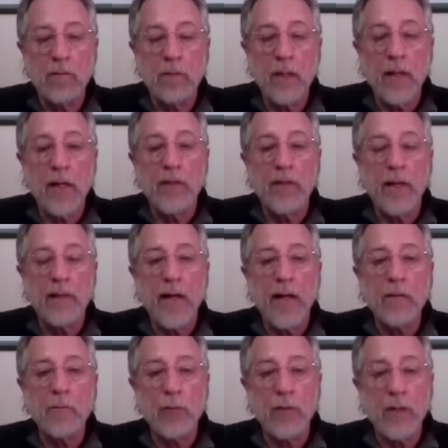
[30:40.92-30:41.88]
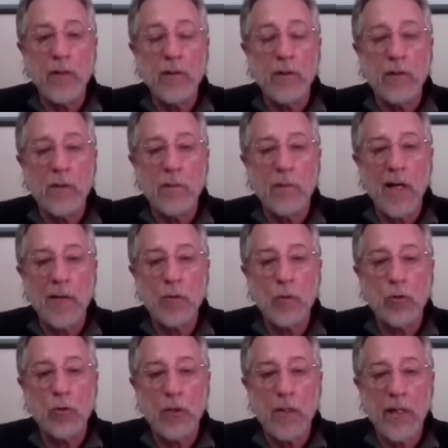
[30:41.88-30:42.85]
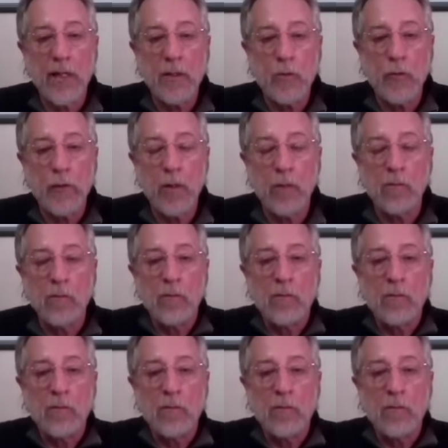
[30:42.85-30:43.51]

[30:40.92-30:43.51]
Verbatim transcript: and then that breathing sometimes will change where you go,